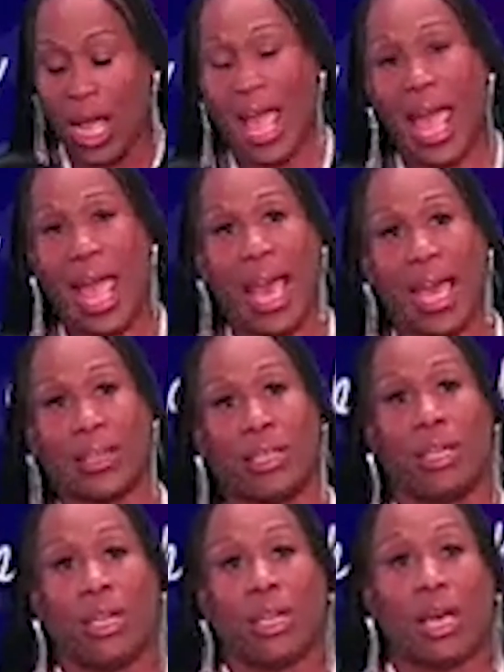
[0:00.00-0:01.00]
And
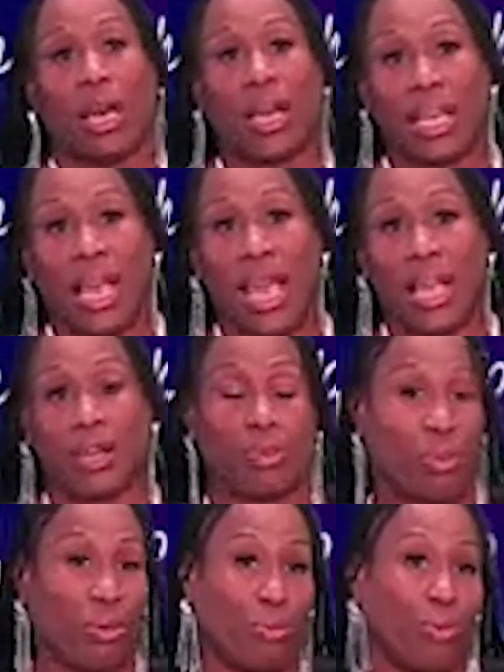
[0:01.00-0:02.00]
again,
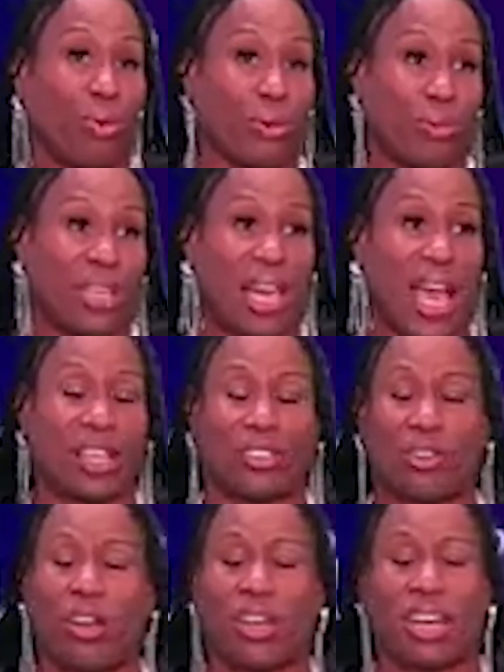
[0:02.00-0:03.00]
when we got
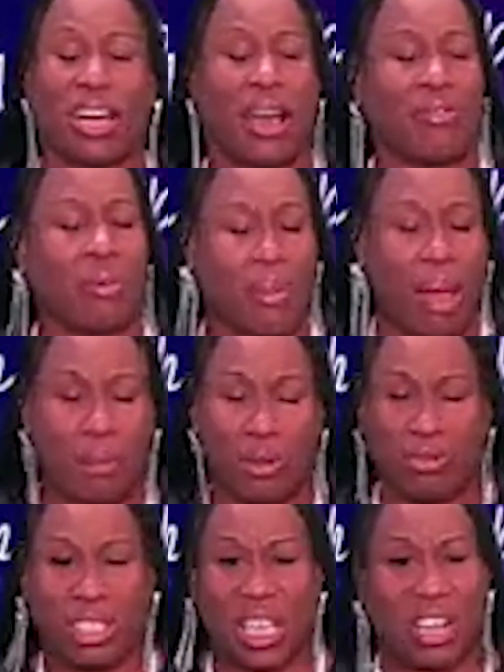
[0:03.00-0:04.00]
started, I remember
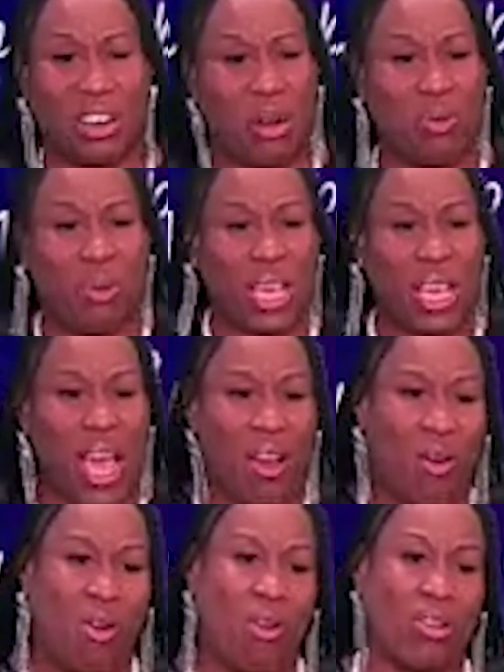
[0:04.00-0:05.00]
you saying, oh, we got
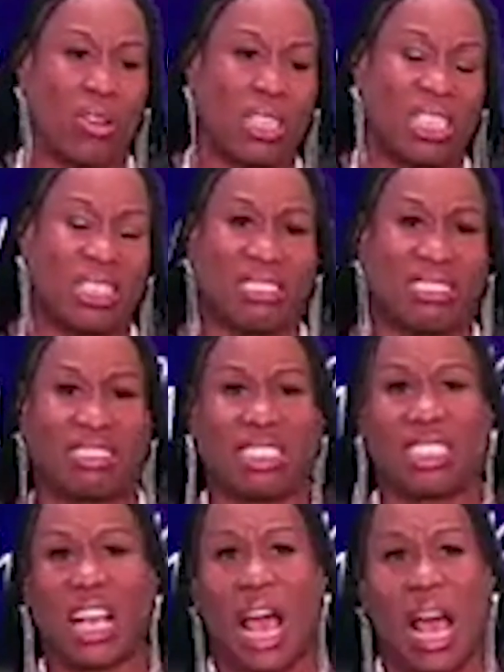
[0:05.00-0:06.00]
all this
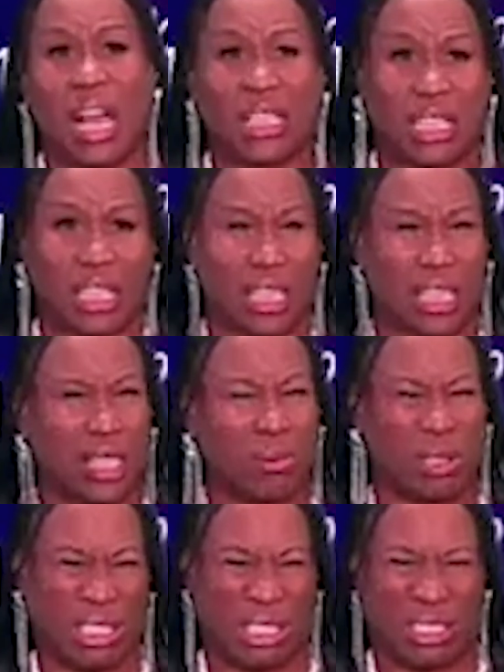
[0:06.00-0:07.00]
chocolate. And it
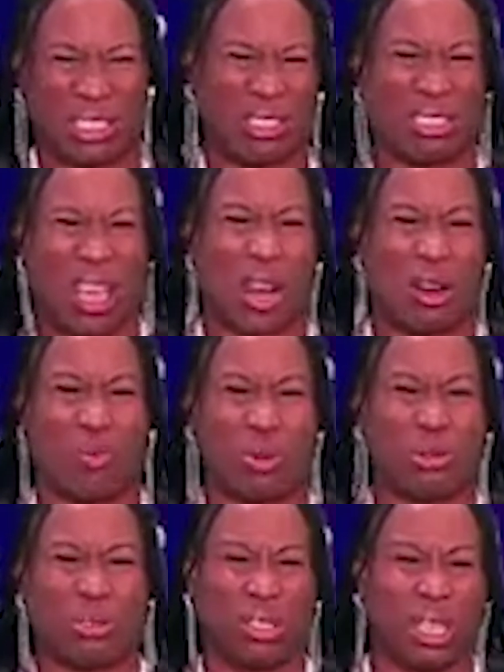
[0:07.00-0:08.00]
was kind of
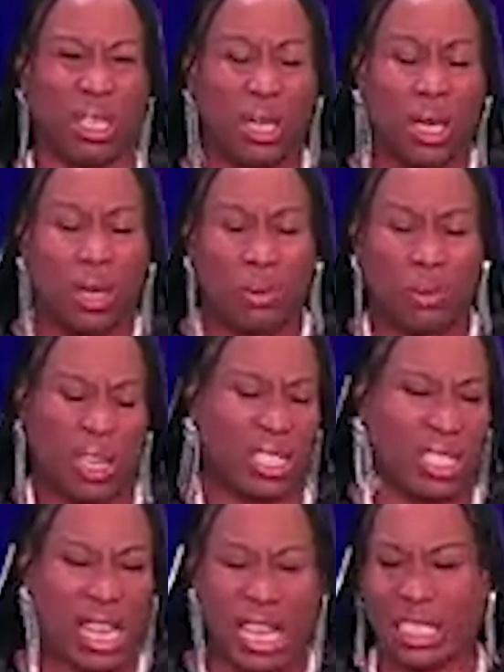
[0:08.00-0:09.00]
woozy when he
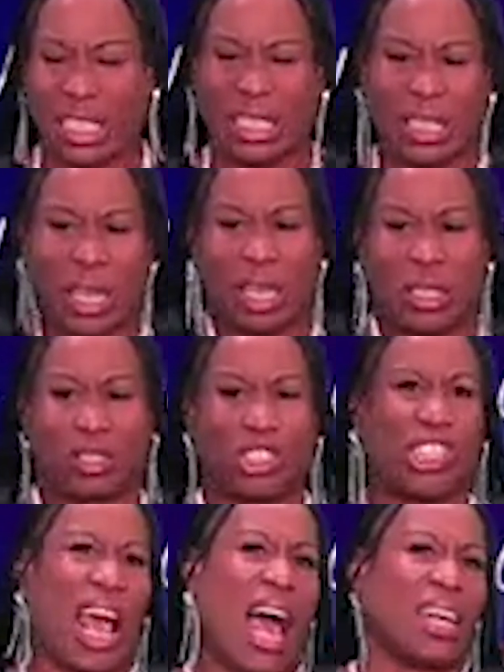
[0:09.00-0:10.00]
said this
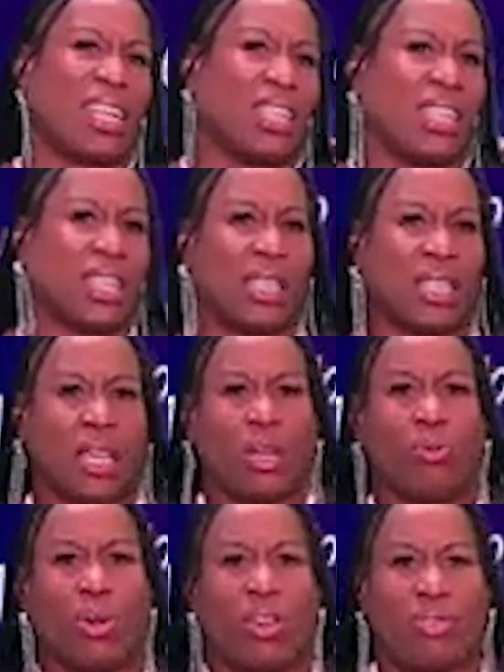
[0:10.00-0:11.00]
chocolate and
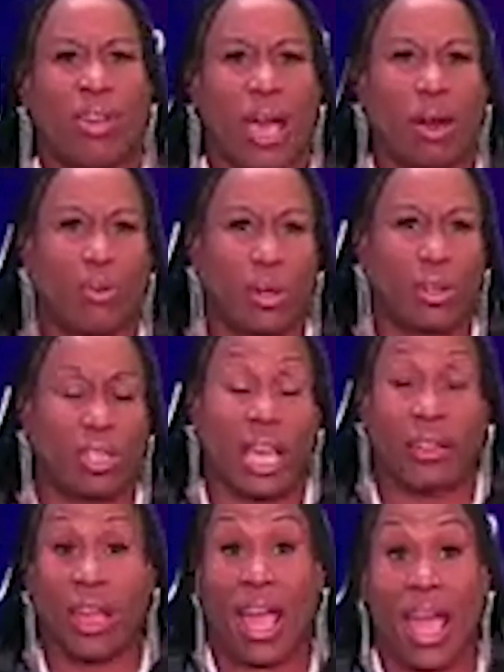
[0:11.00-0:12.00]
we've got to work
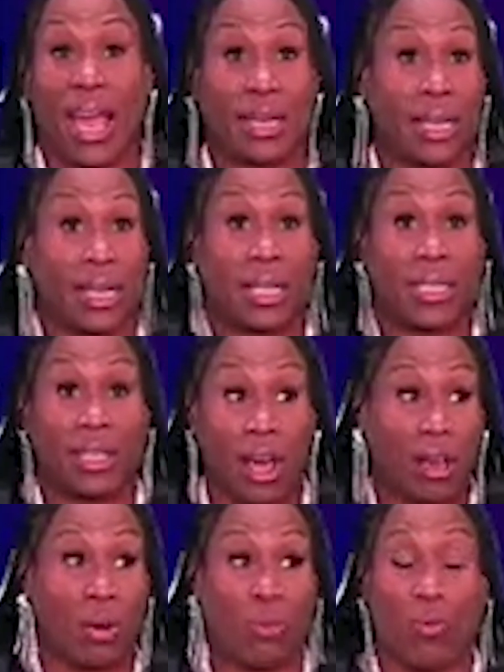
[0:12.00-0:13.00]
together. And
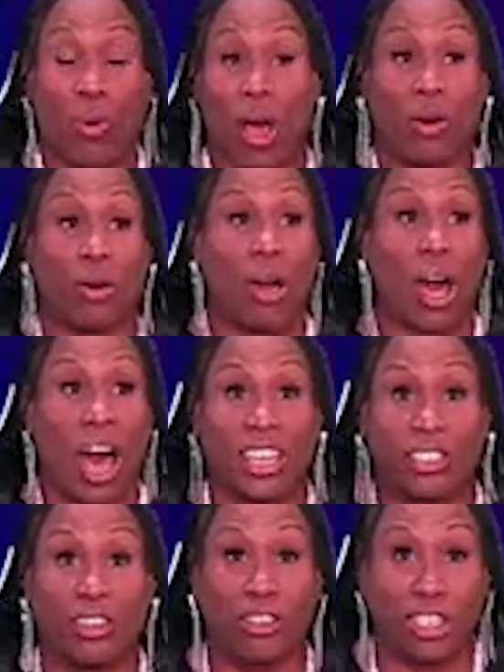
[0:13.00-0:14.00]
look, well,
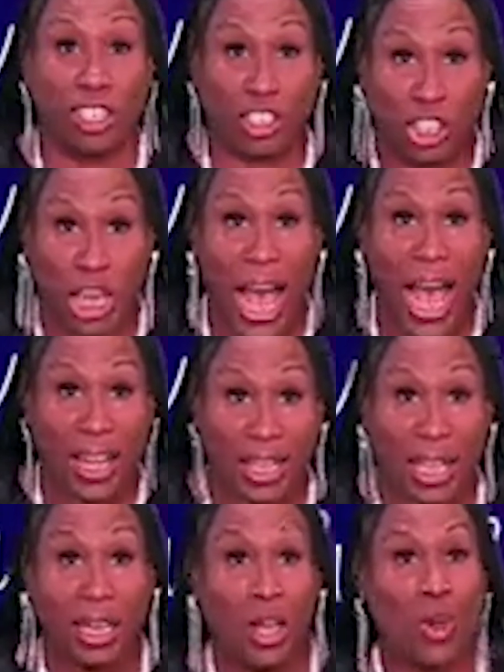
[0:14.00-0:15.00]
under the
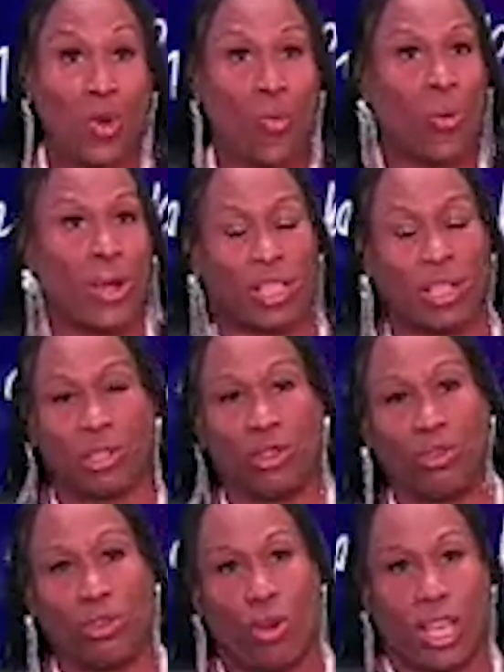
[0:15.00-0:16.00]
chocolate, the New
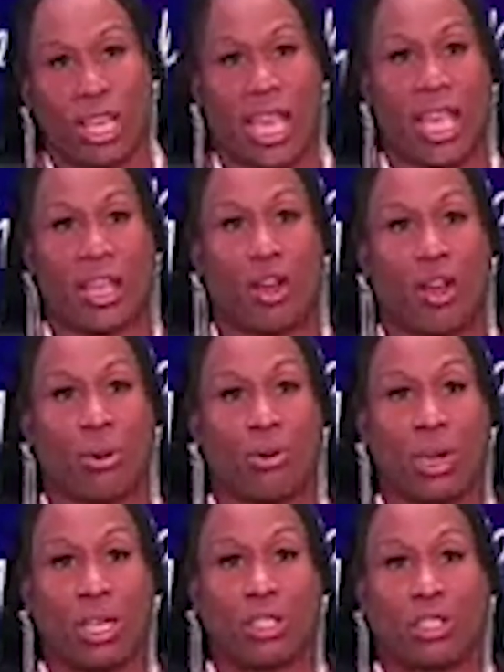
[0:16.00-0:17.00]
York can't
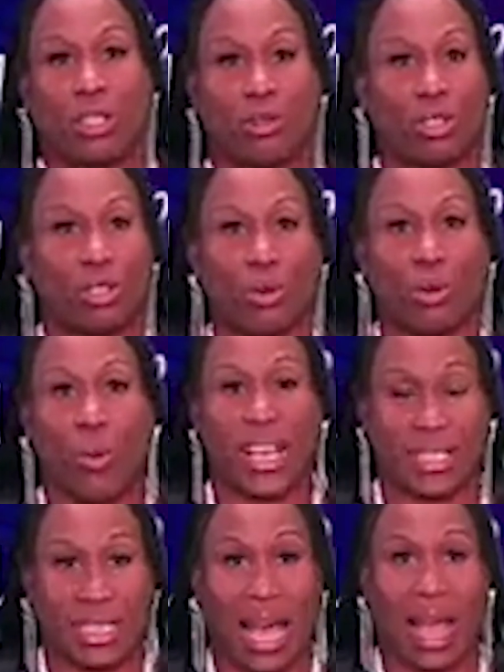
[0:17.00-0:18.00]
go to the
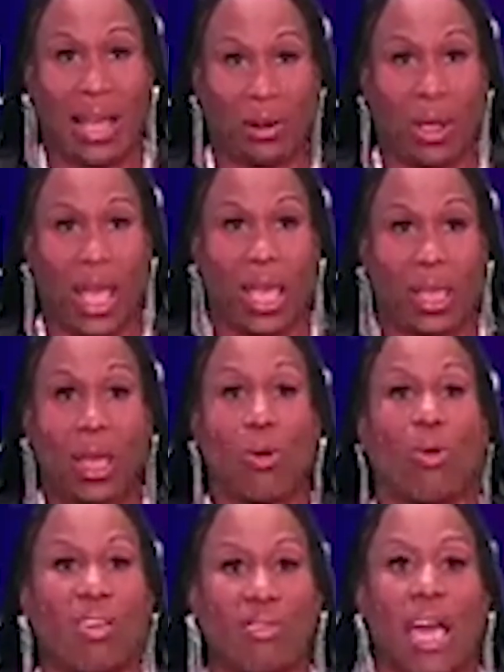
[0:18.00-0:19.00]
wayside, okay?
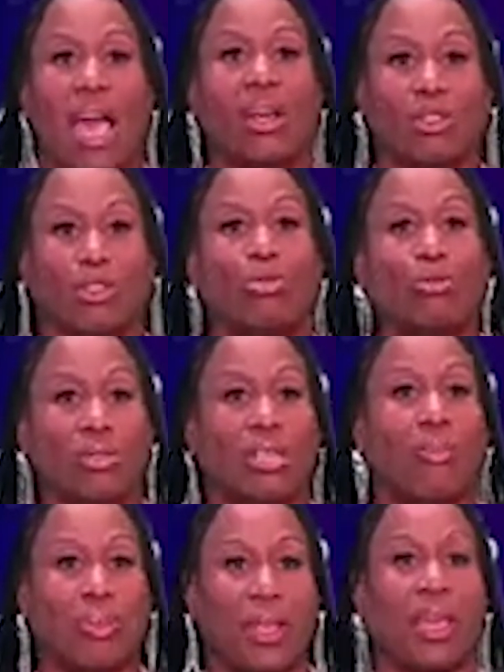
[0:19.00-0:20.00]
We've got to do
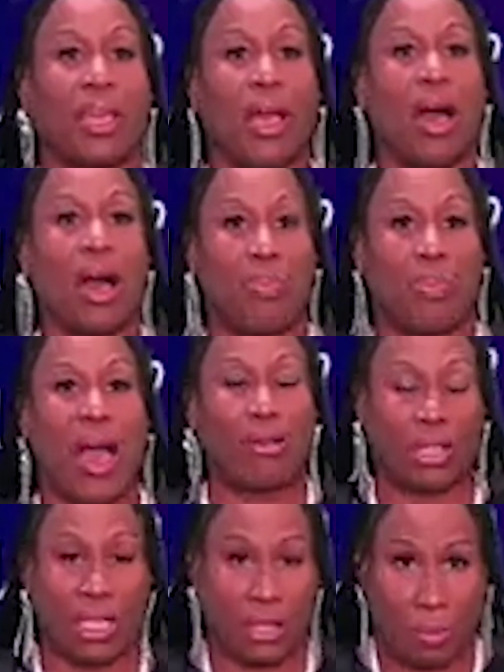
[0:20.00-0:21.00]
something
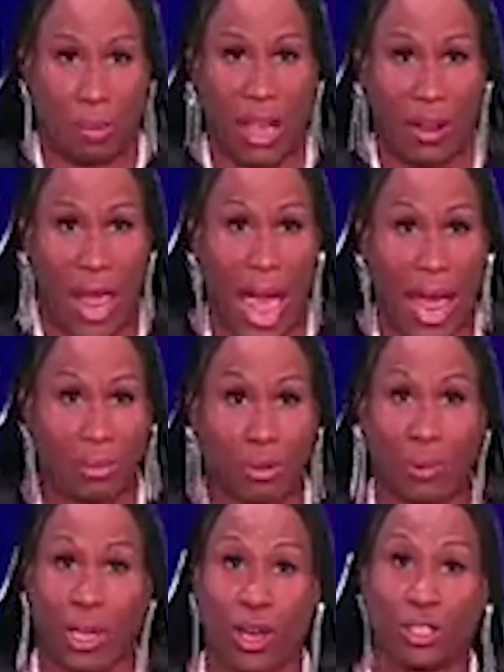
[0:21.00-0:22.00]
about this, Mayor Adams,
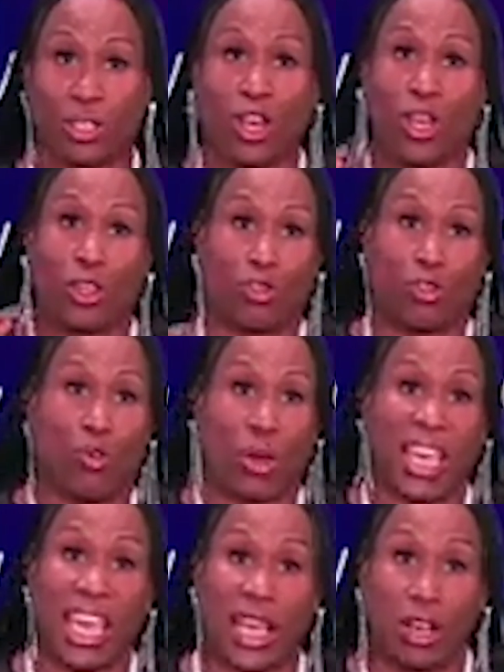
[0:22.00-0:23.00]
because you
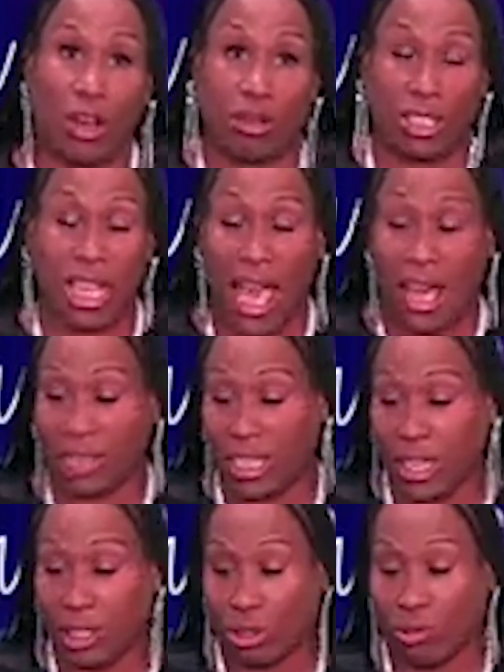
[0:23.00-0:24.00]
can't go down in
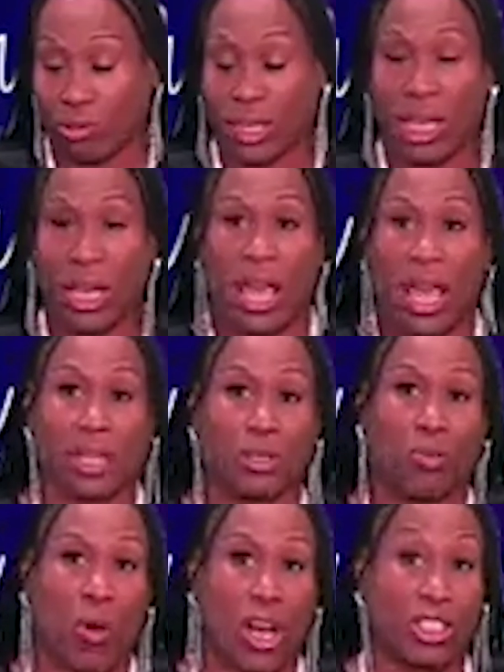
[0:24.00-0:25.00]
history as a
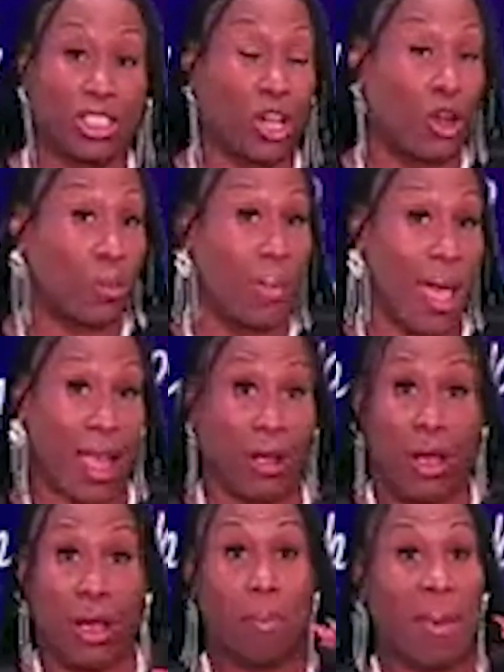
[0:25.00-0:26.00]
one-term
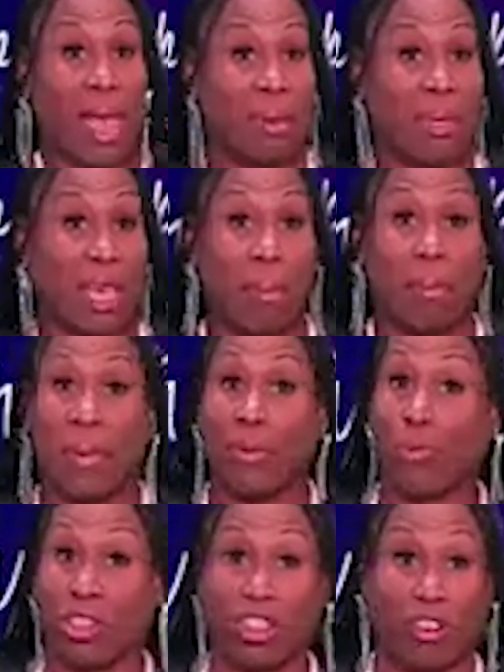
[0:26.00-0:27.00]
mayor, maybe
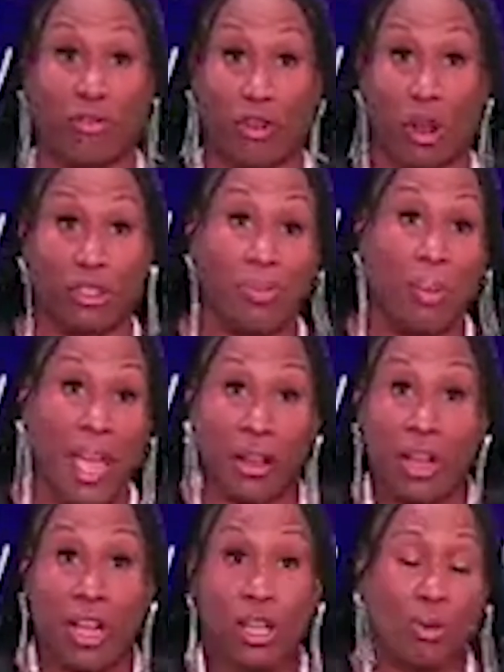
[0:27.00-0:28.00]
the first mayor.